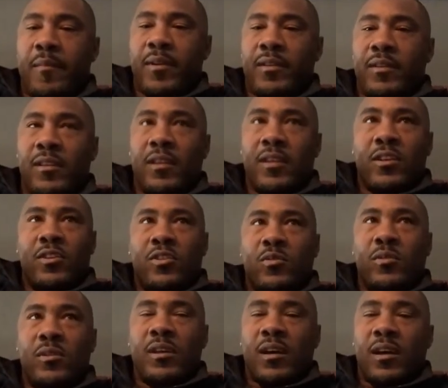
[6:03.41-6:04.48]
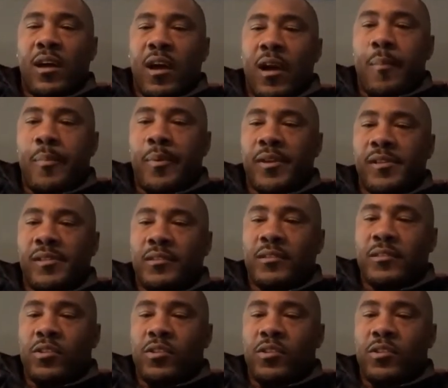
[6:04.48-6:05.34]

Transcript: And you look up and